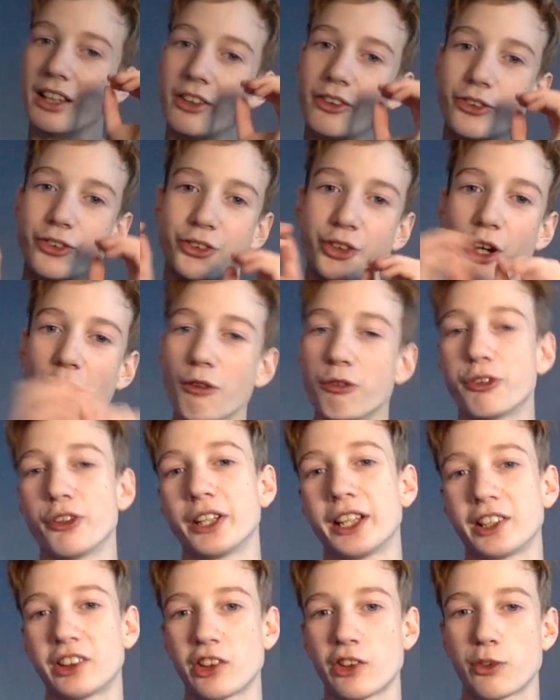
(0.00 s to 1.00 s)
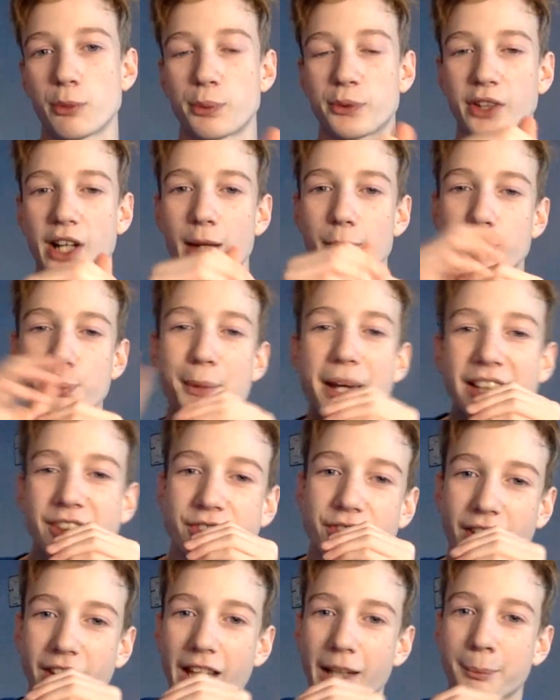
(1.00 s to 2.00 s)
Don't forget to subscribe, smash
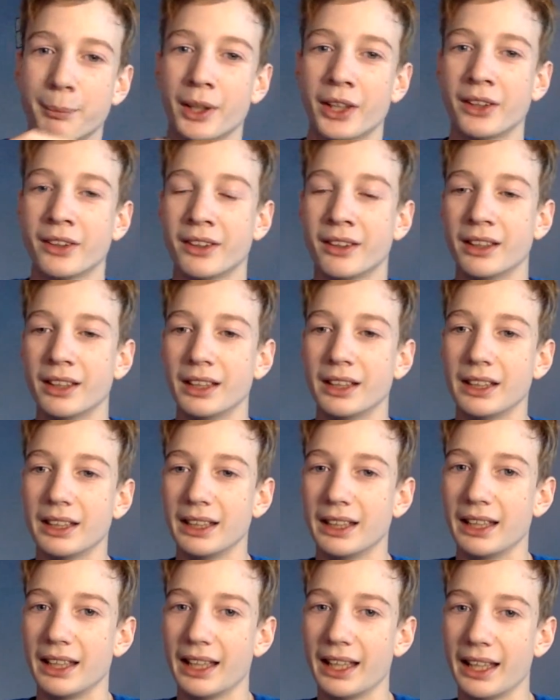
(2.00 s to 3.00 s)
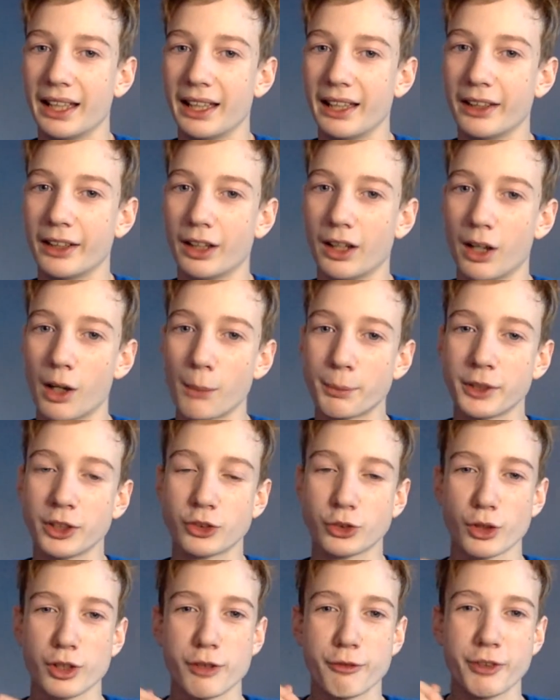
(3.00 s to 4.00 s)
the like button, and I hope you
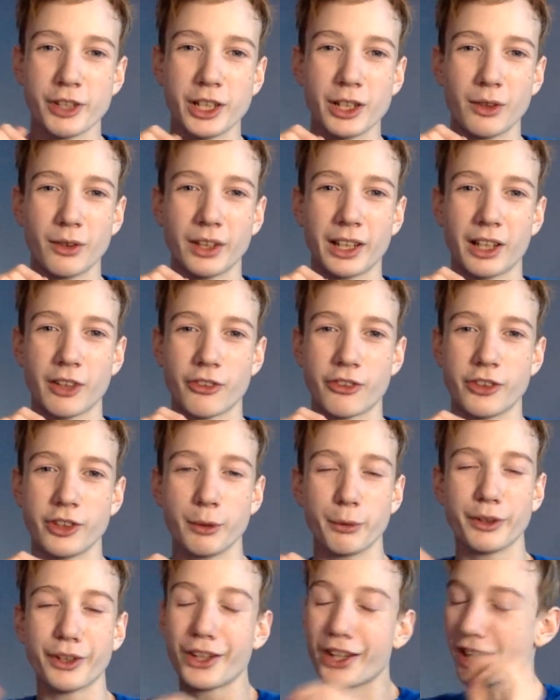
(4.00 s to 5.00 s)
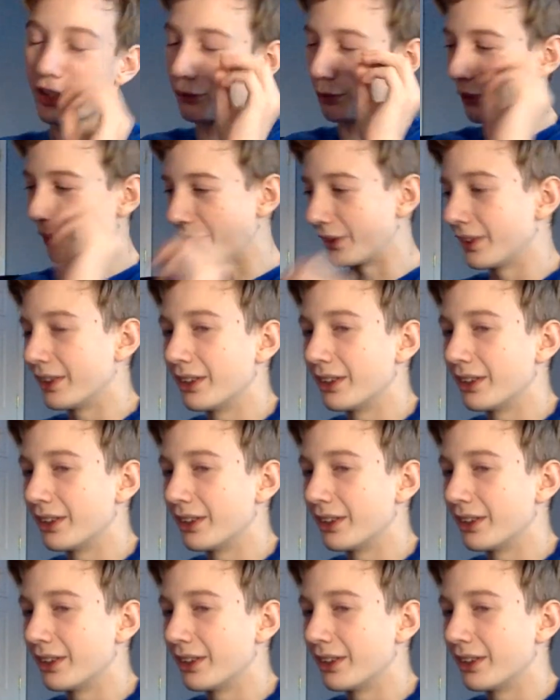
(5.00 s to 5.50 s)
enjoyed the video, and I'll see you in the next one.